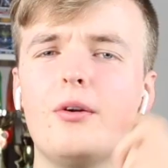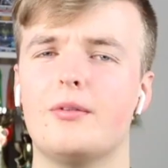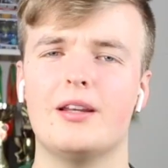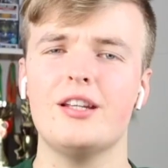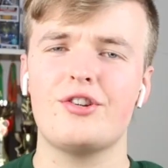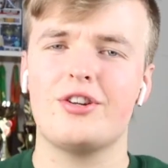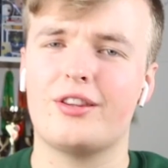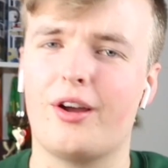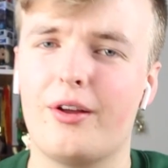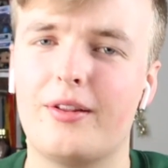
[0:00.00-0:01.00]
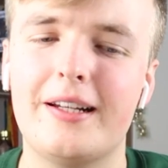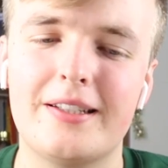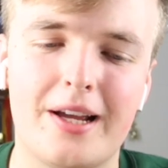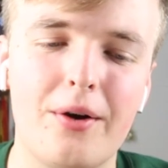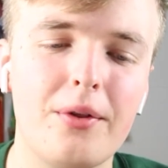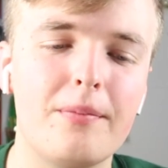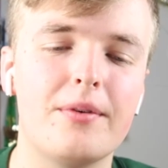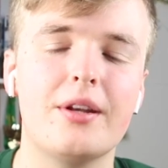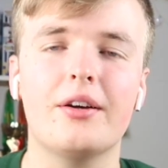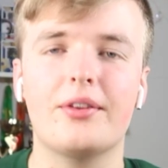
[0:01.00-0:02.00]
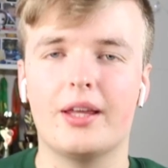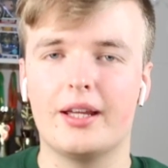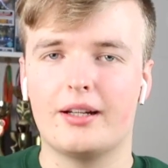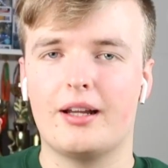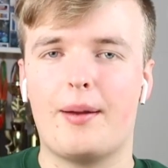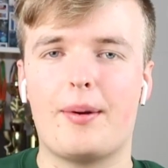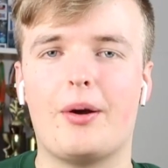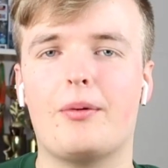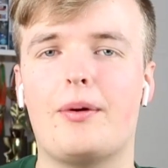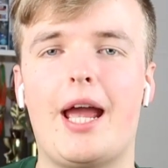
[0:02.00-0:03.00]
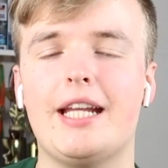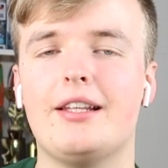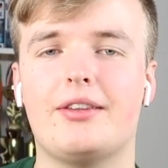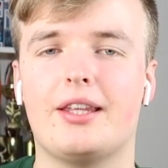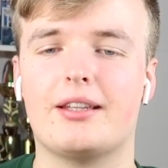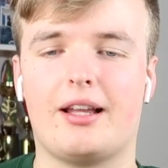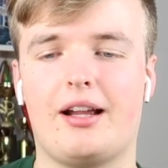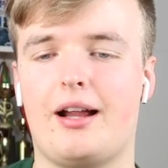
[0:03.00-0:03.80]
No, literally, though. They tell them nothing about anything that